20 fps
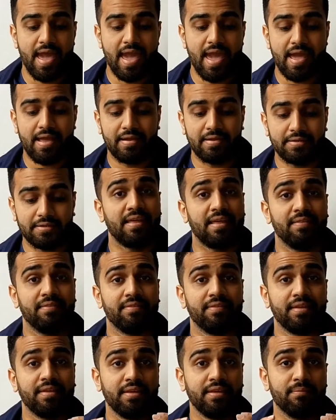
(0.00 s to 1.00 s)
and
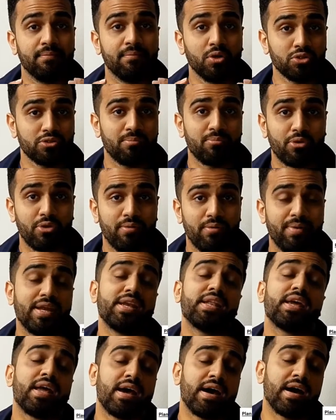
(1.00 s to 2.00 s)
the most important
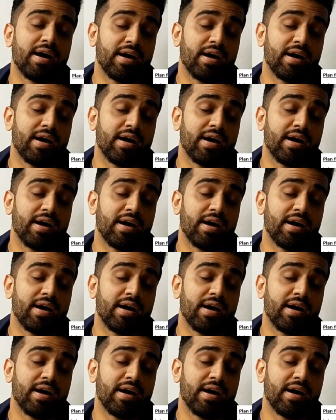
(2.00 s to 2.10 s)
bit,